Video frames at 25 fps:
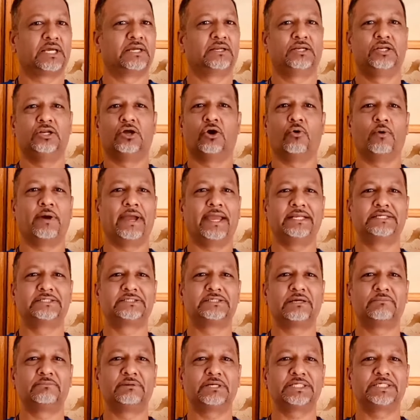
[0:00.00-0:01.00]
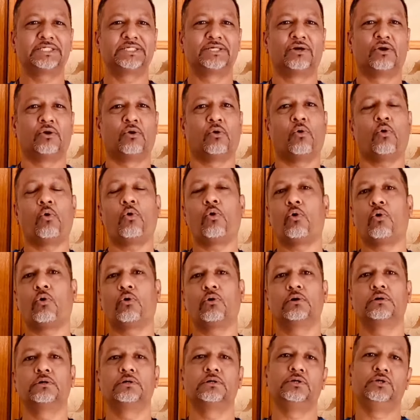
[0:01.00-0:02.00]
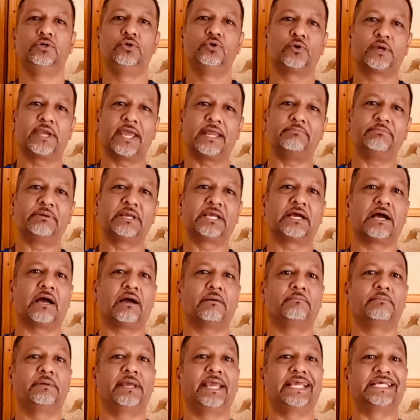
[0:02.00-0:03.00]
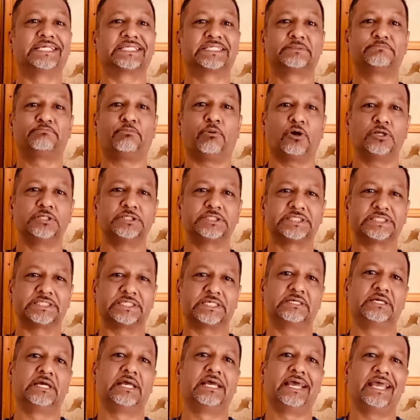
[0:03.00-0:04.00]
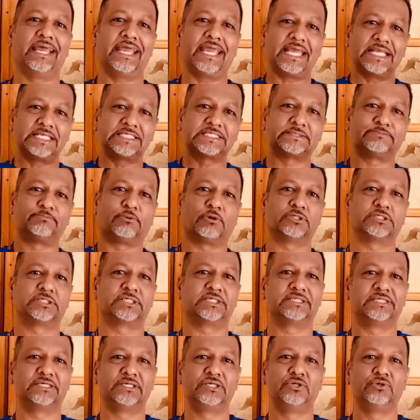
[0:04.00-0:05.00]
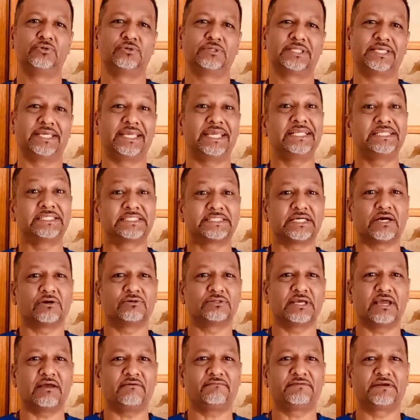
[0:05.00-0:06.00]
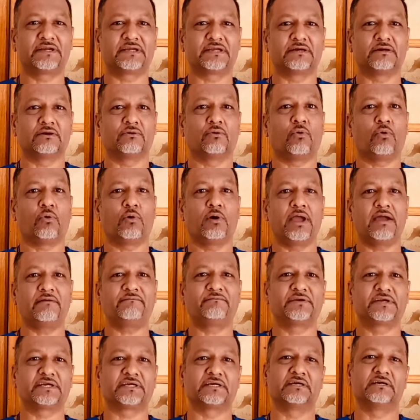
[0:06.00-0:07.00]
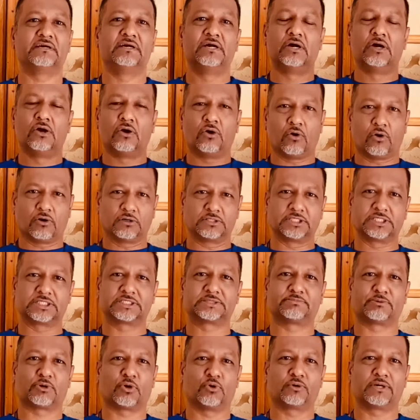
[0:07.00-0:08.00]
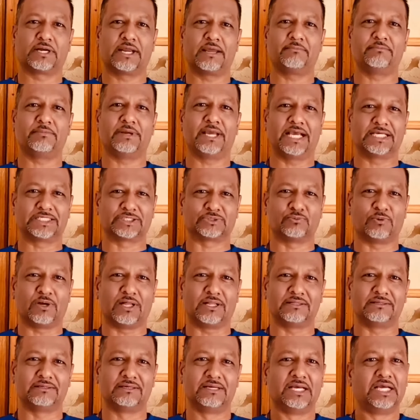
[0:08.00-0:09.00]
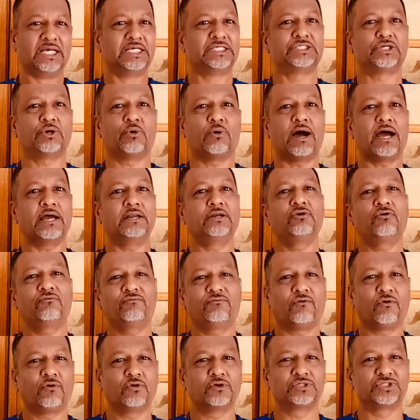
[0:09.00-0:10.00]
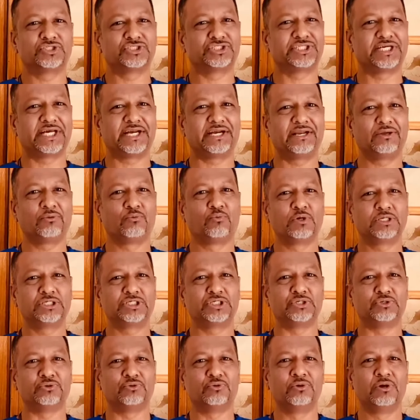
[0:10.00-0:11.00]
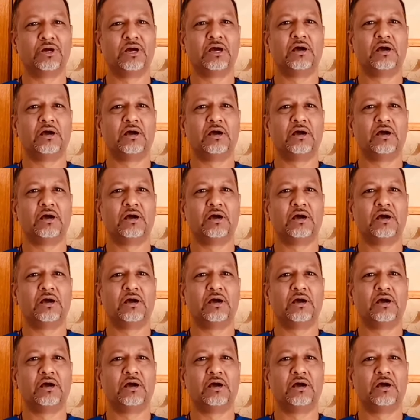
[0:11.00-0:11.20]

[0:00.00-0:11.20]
no age limit, or you can become a sponsor and sponsor the youth in South Africa or Africa on this program as well. So I look forward to sharing with you